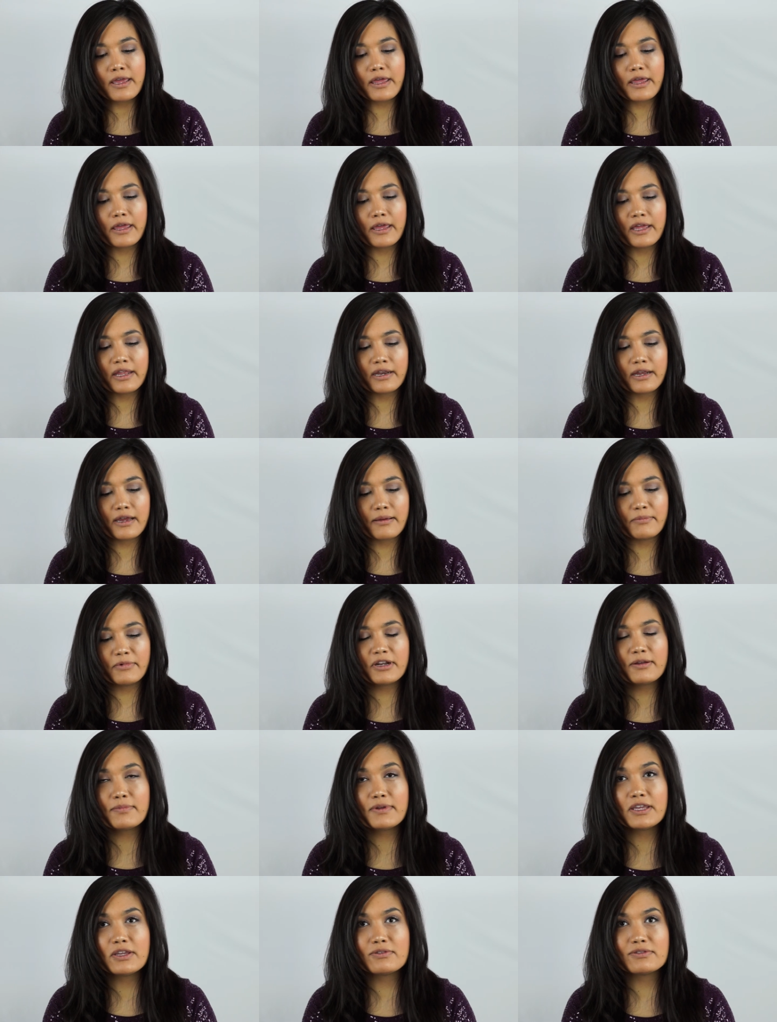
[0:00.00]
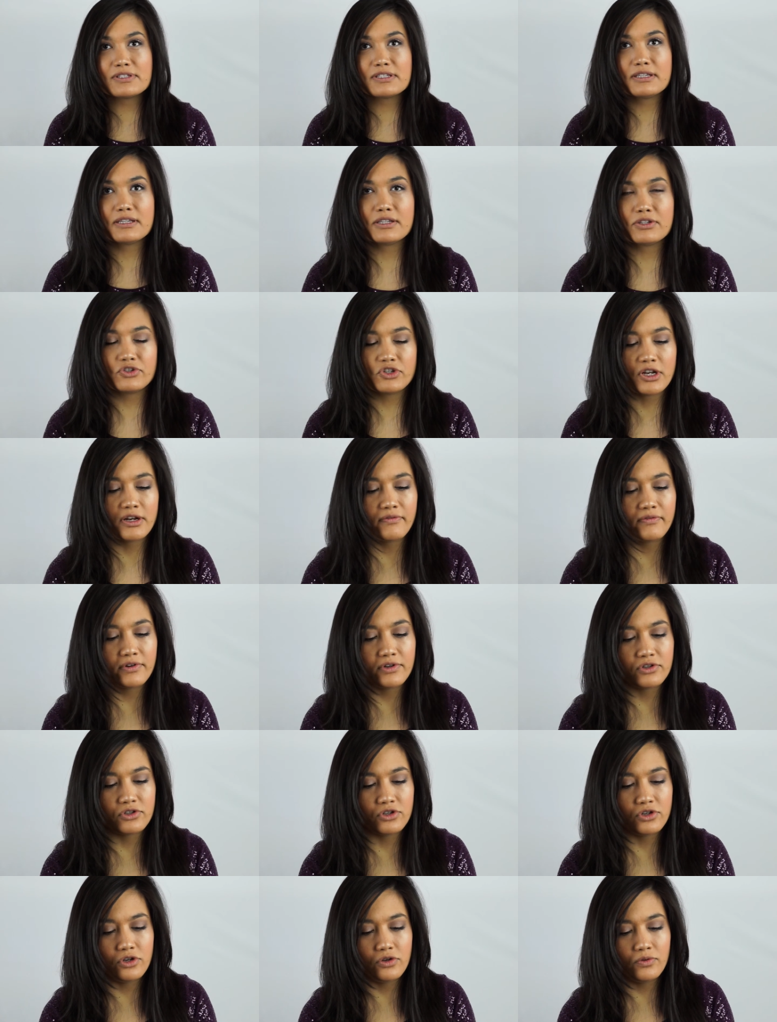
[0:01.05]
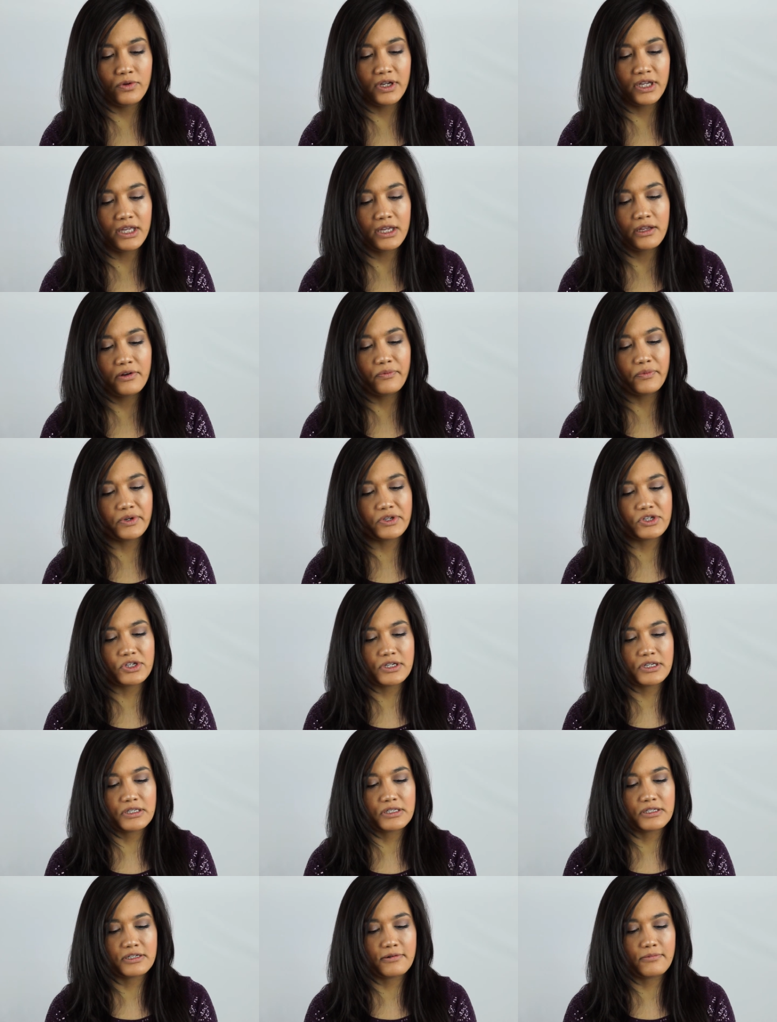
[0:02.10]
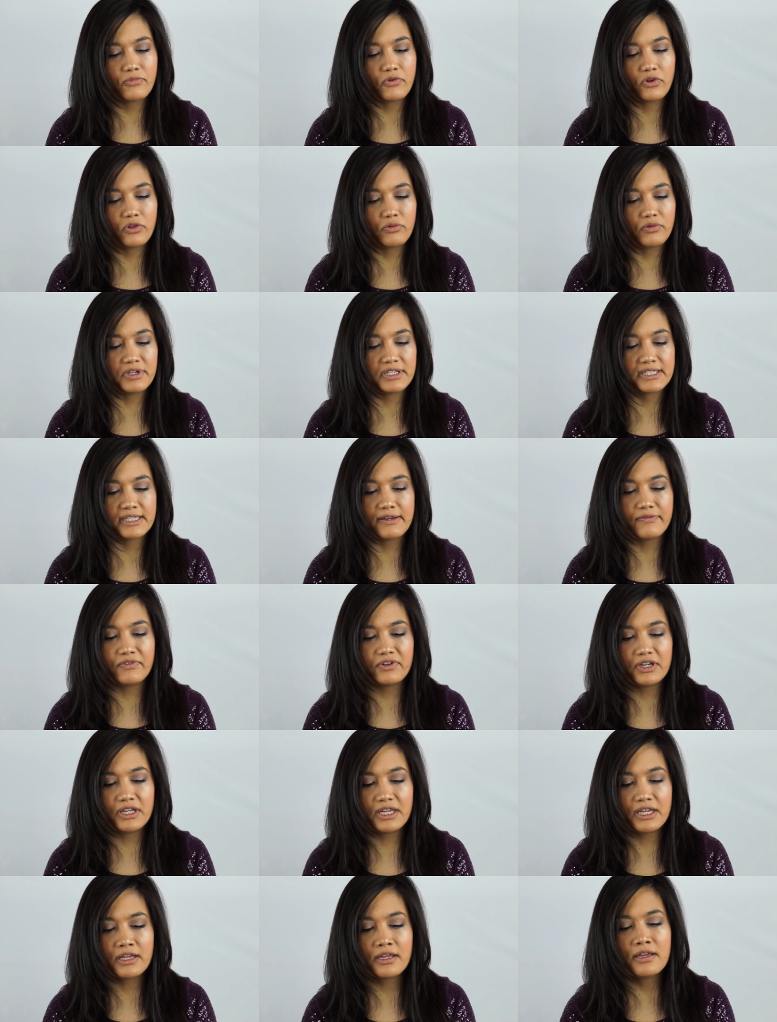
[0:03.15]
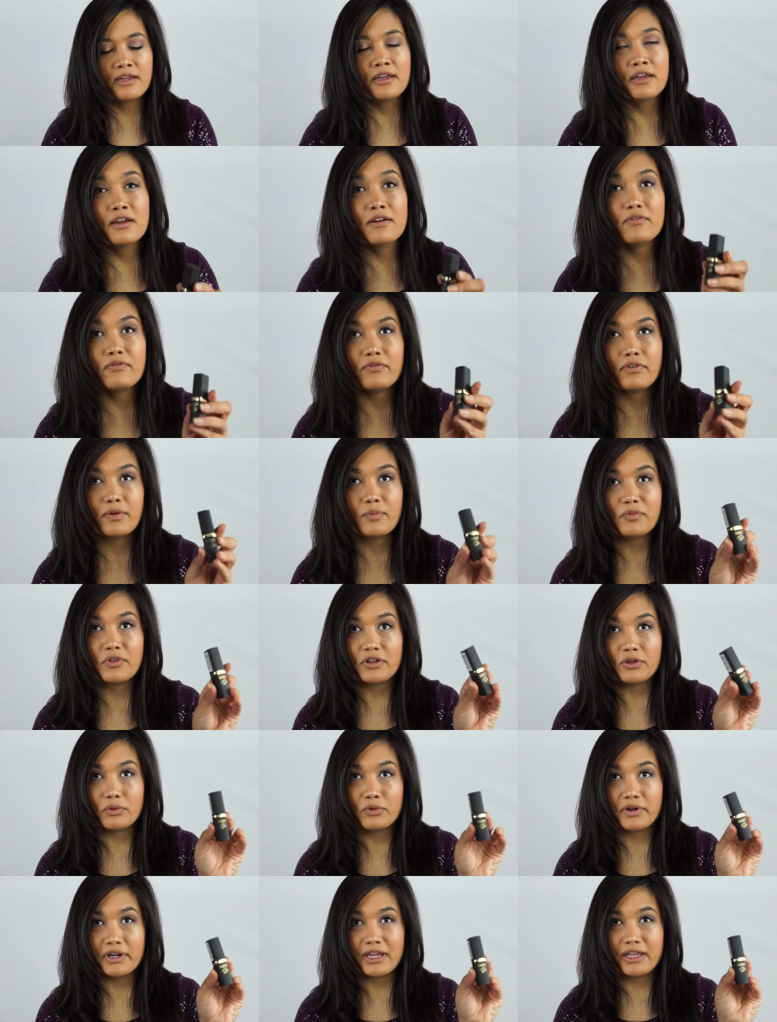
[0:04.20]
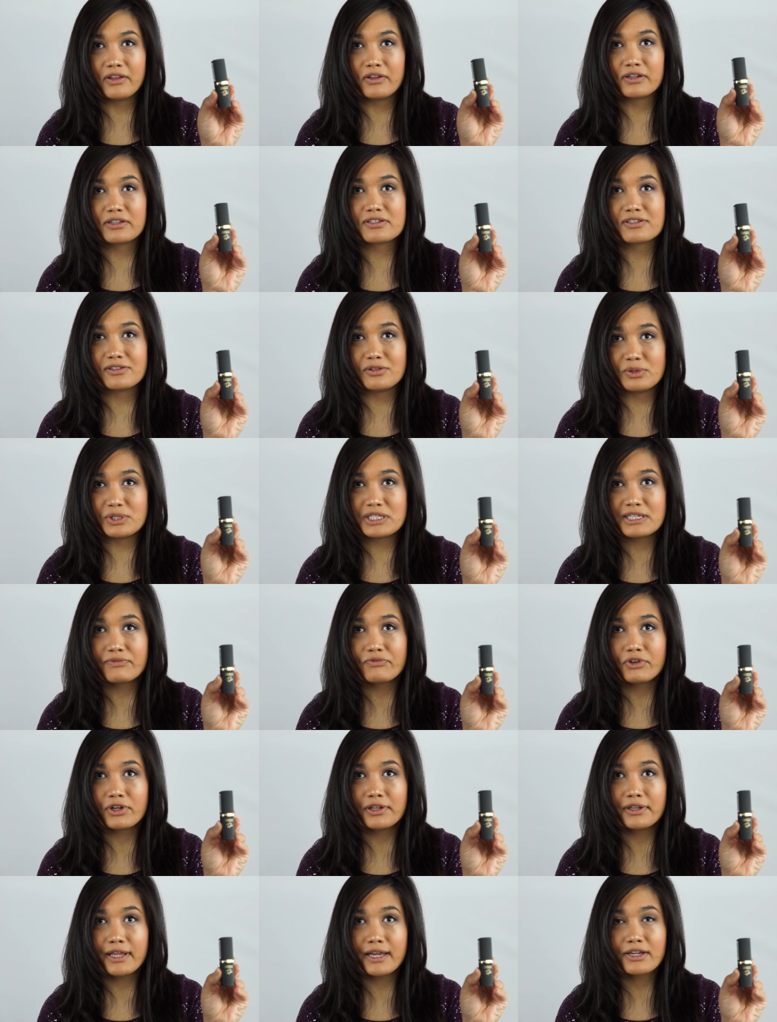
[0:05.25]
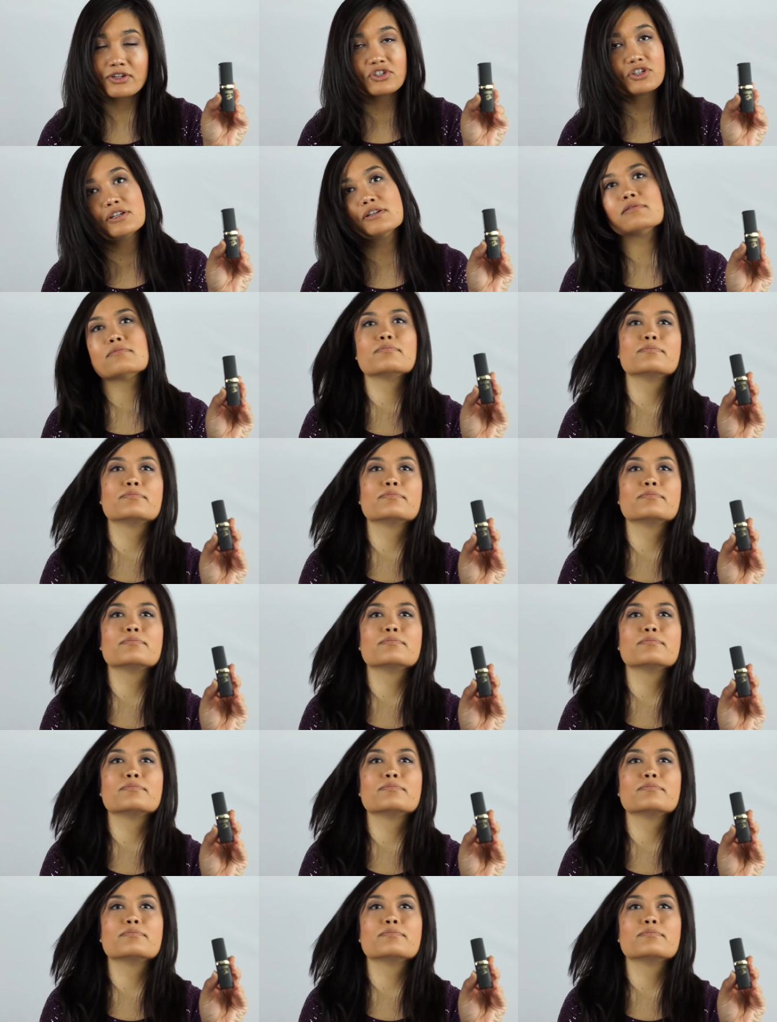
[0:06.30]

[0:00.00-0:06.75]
and I'm going to be using Jennifer's Nude again, which is number 370 from the L'Oreal exclusive collection.